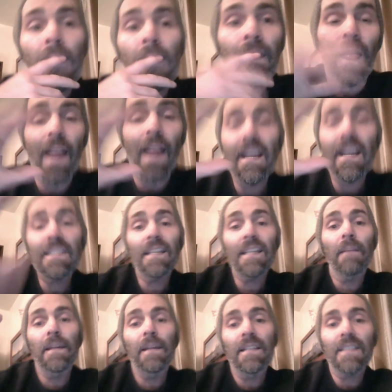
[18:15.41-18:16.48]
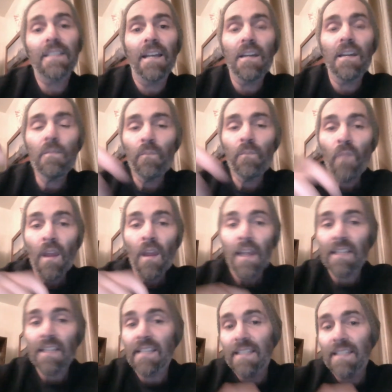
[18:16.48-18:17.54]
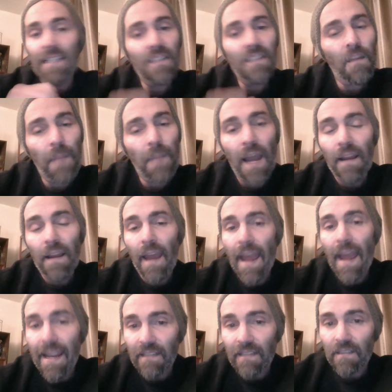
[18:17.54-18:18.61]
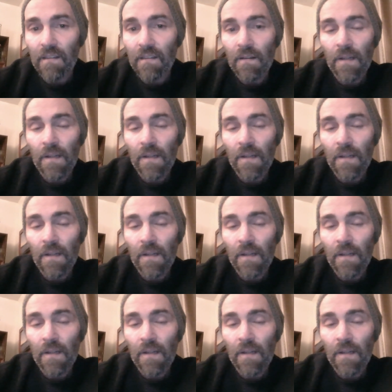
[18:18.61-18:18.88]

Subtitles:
The last thing I'm going to say is this isn't about hate.